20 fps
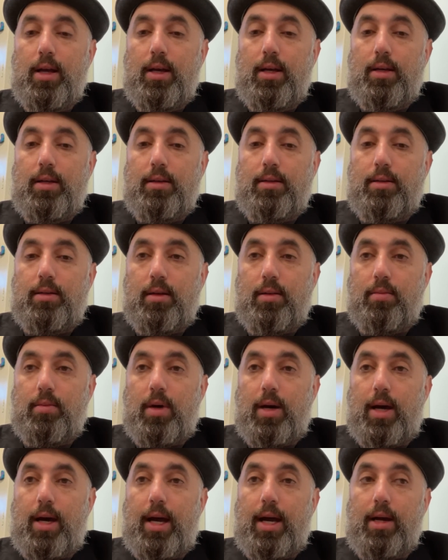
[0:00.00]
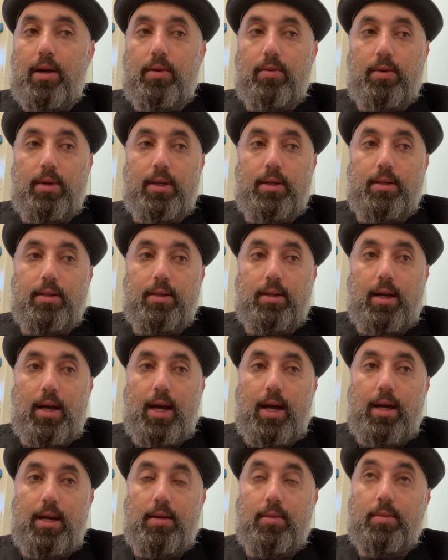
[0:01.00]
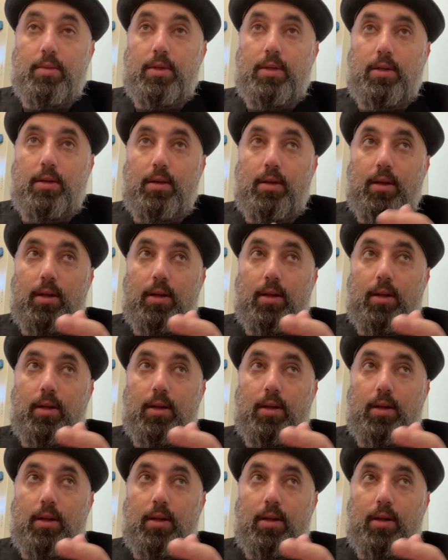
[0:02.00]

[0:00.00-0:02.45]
some higher risk items